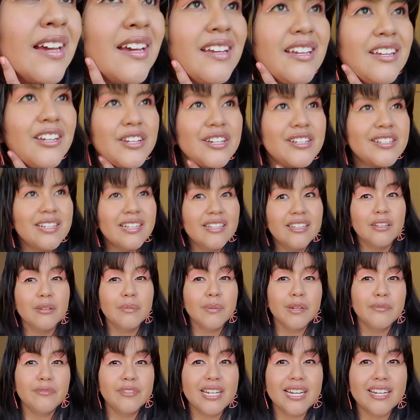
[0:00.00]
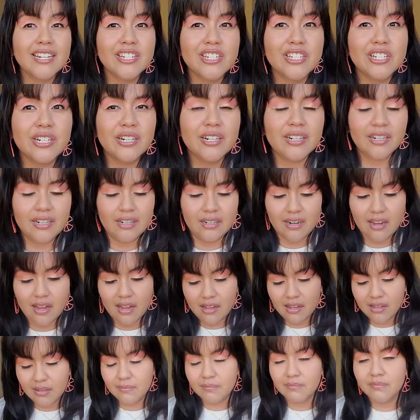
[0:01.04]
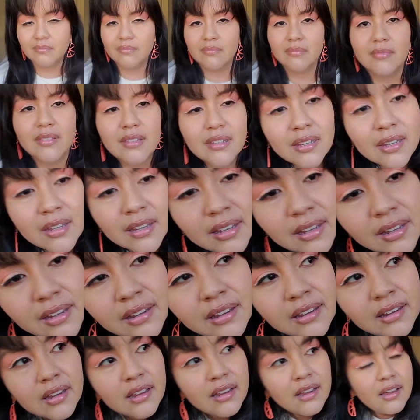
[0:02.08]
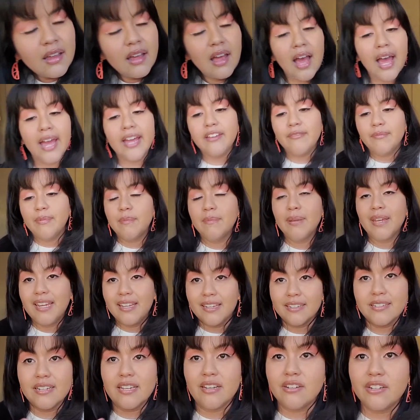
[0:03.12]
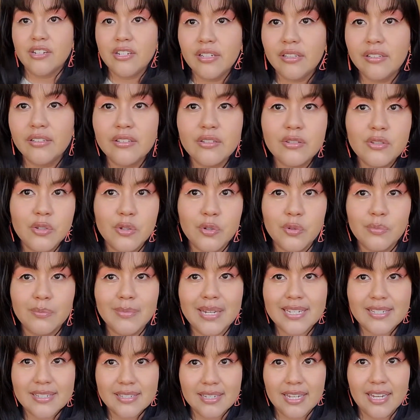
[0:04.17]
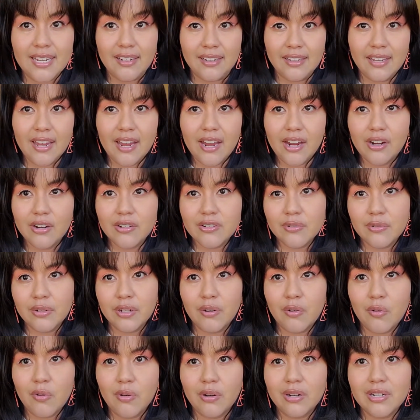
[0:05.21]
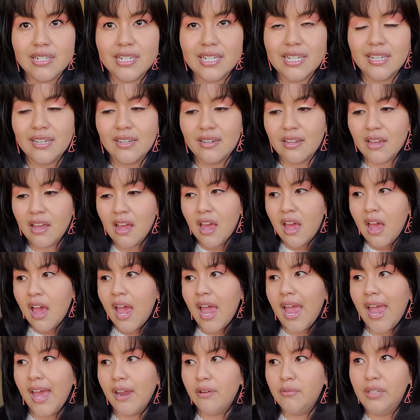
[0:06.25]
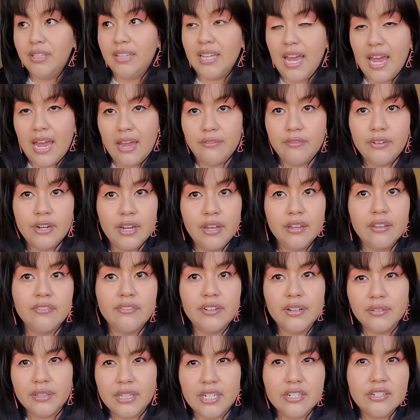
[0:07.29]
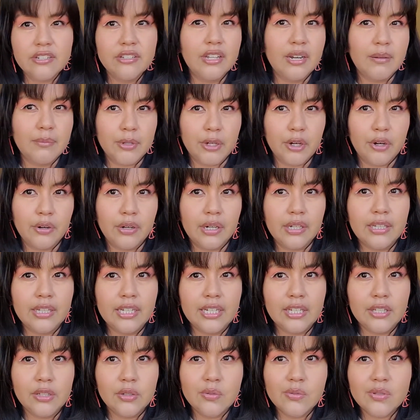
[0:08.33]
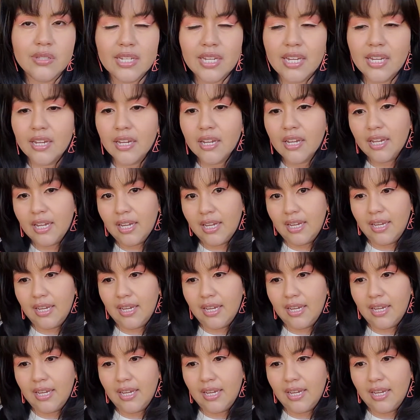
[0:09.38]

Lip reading: you can see a little bit of texture. I have been paying attention to my skincare during quarantine, and with every other foundation that I'm currently using,